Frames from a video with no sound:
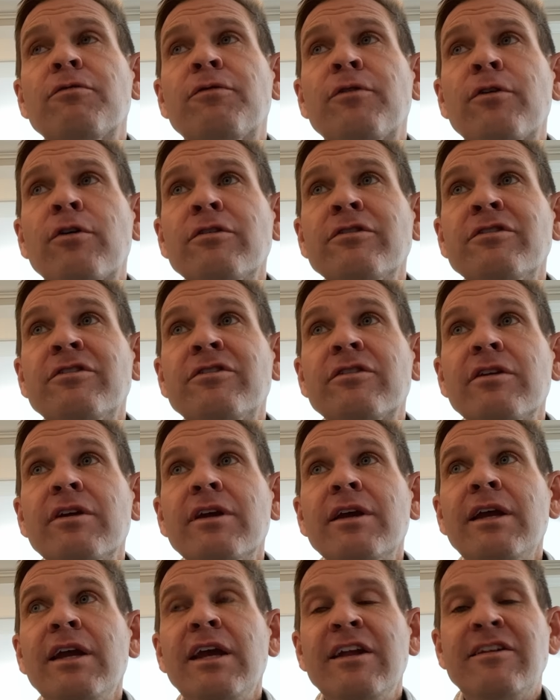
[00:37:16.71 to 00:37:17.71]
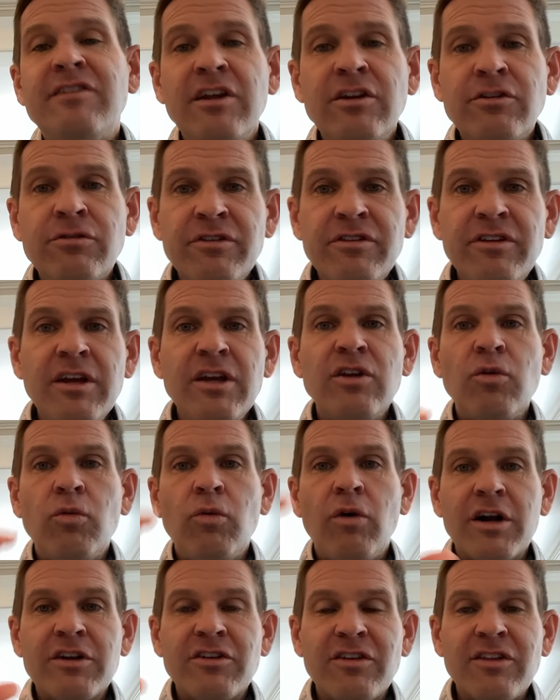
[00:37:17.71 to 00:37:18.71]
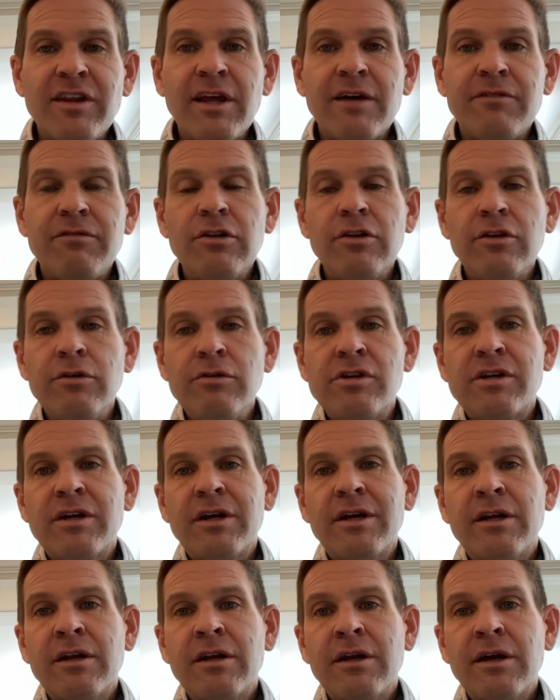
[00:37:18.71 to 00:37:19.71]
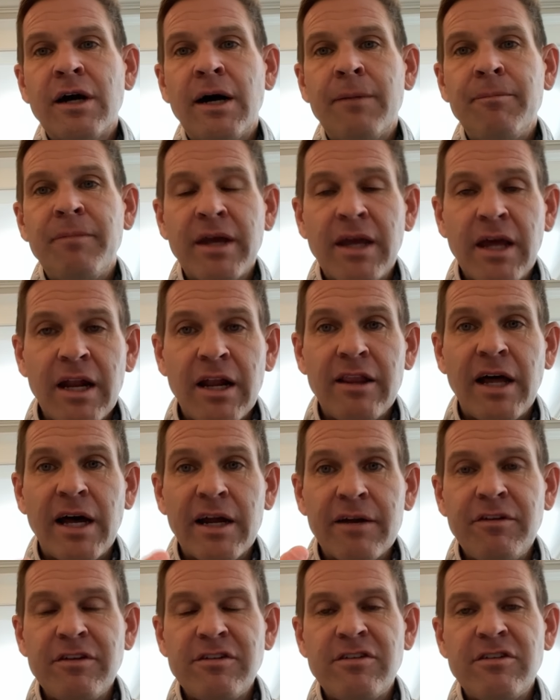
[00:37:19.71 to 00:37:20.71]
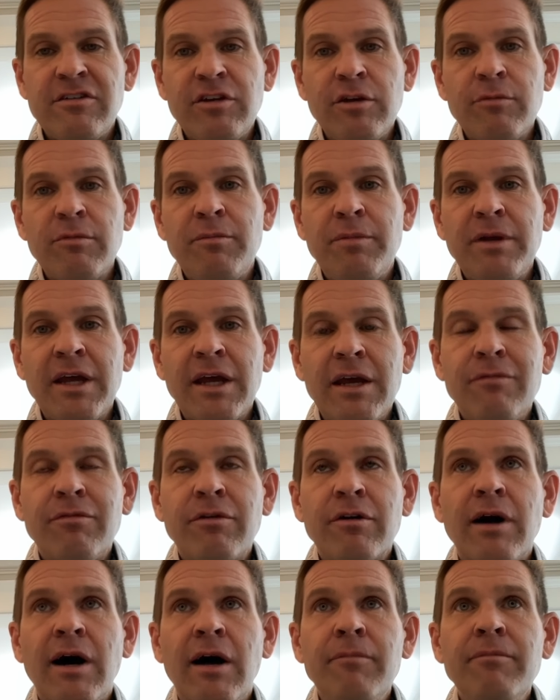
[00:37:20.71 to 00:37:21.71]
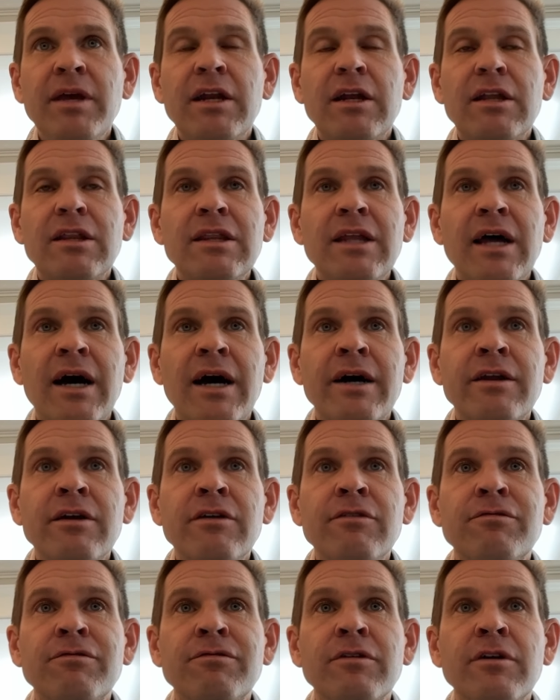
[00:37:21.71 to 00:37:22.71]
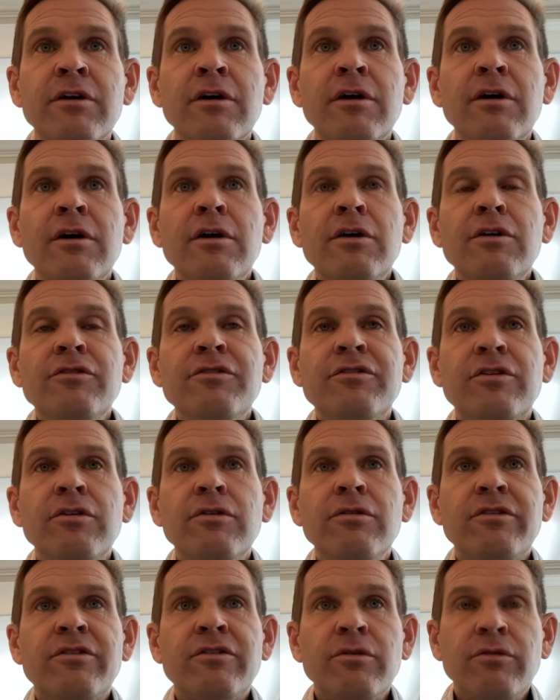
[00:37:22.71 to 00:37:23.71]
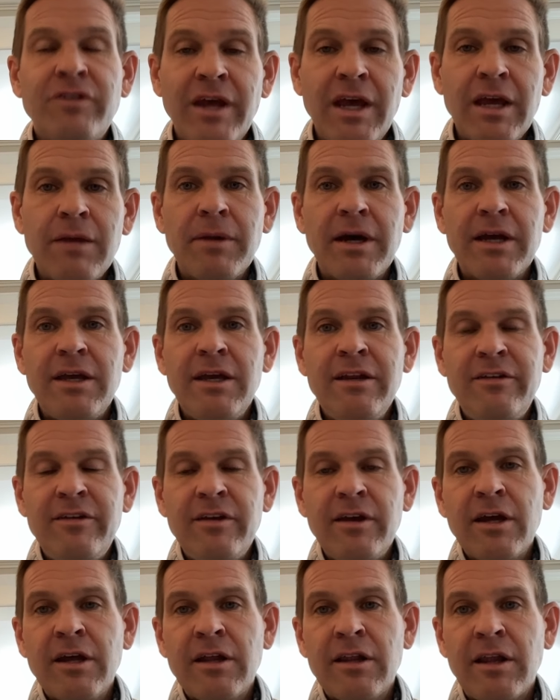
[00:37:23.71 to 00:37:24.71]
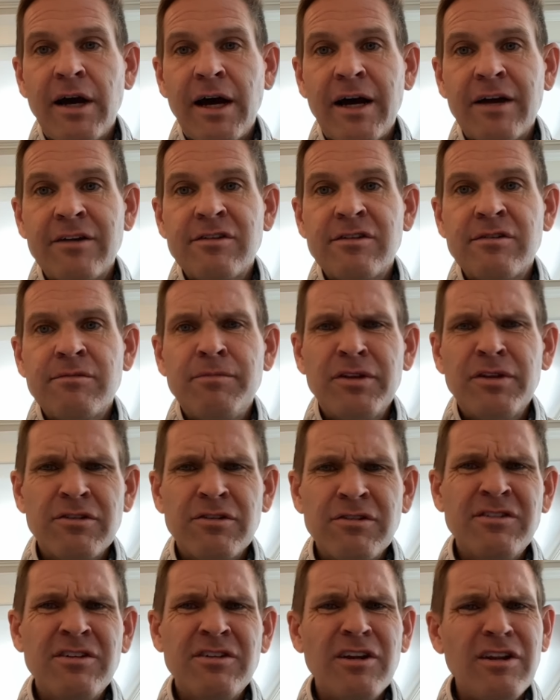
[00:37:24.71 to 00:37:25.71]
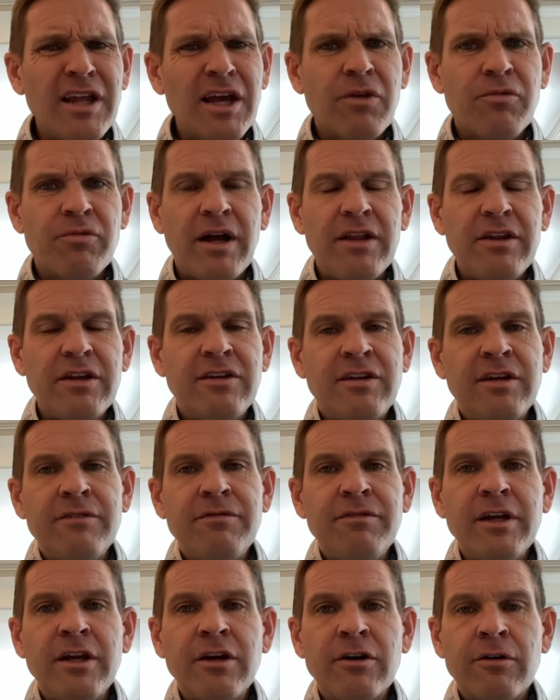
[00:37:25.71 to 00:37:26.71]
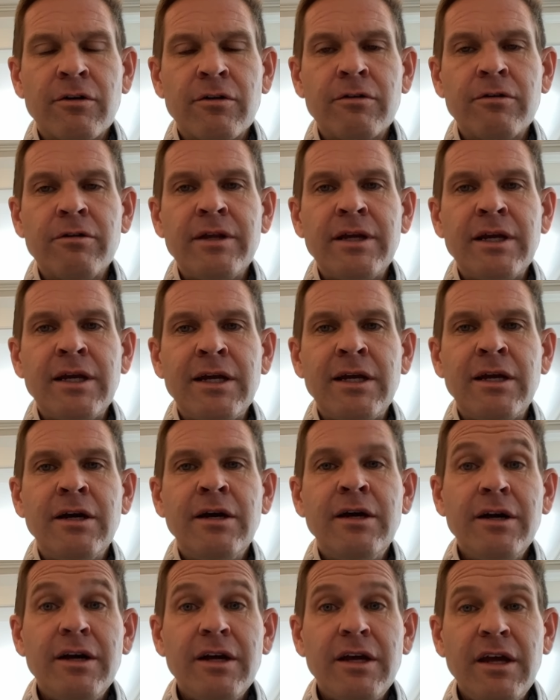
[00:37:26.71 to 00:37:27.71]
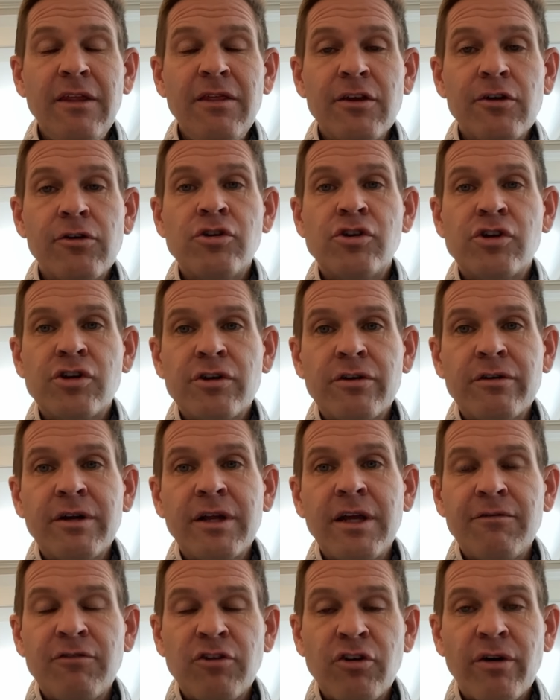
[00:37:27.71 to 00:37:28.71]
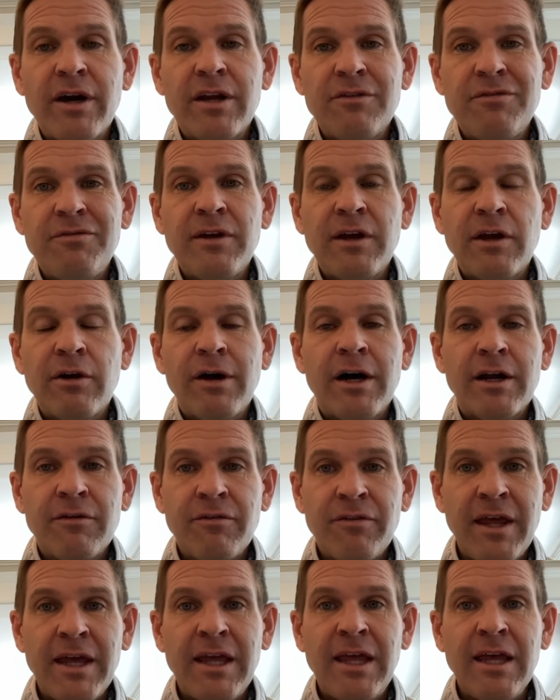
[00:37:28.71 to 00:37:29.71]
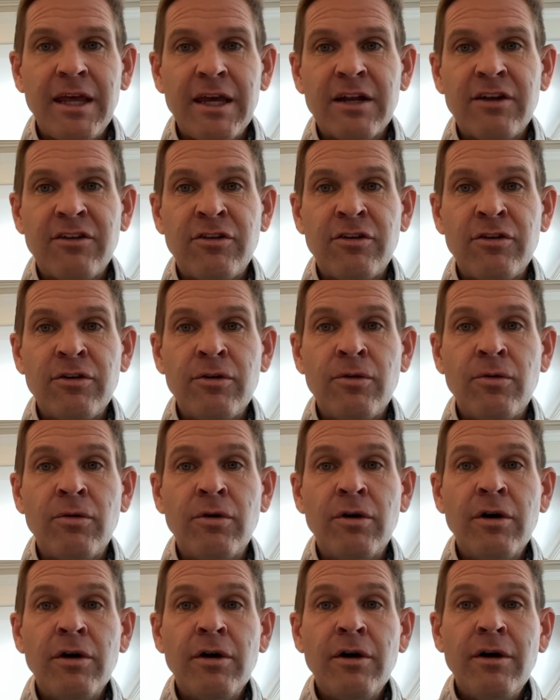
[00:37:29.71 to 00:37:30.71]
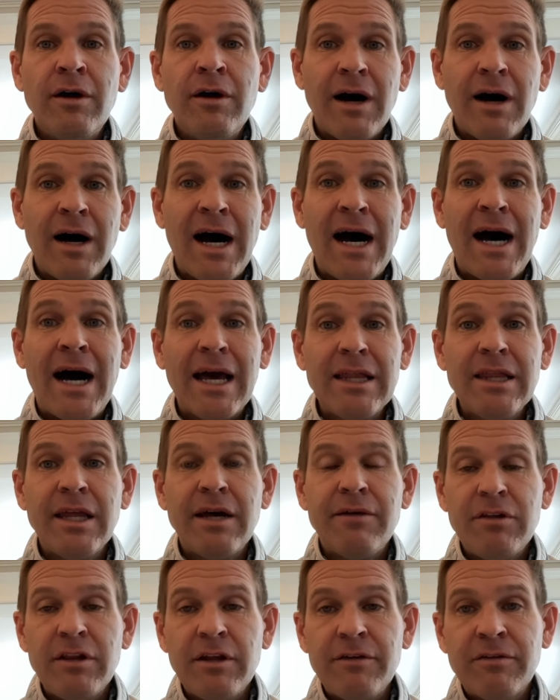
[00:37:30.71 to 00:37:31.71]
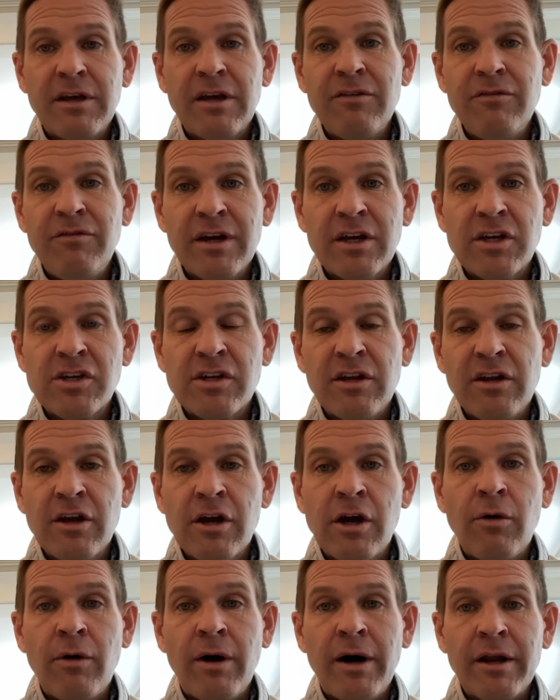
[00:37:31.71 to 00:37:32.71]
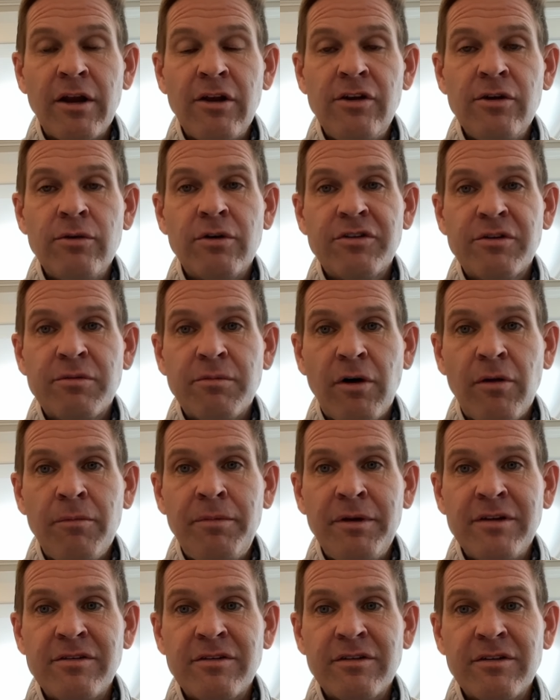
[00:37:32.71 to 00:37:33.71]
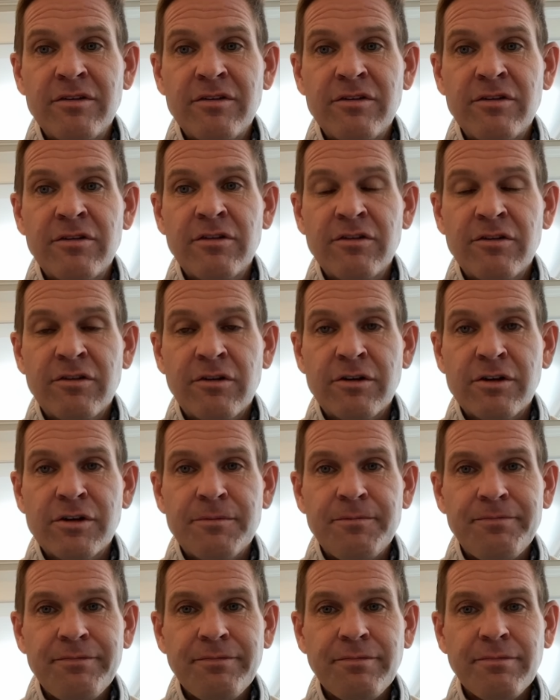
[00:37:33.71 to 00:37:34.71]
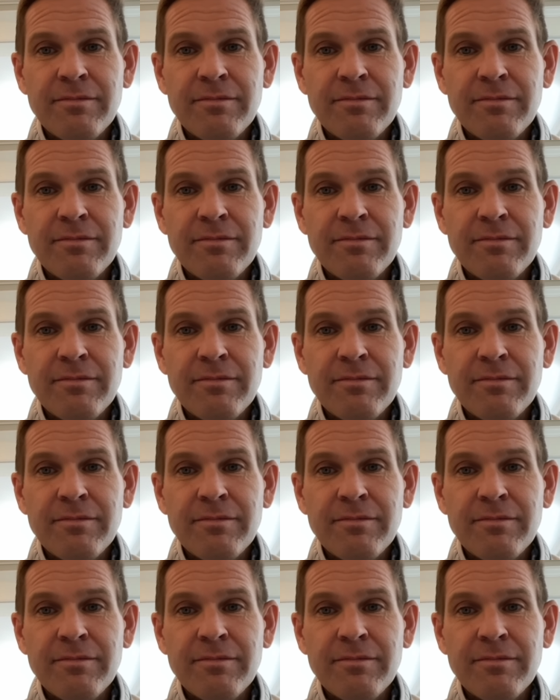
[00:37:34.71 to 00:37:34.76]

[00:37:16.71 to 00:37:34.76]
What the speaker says: First, it's interesting to watch the evolution. Again, a lot of this is human behavior. I'll meet a lot of students who take my ETA class, but they're still like relatively early in their journey of trying to figure out if they can get to a high level of conviction to go out and do a small business search.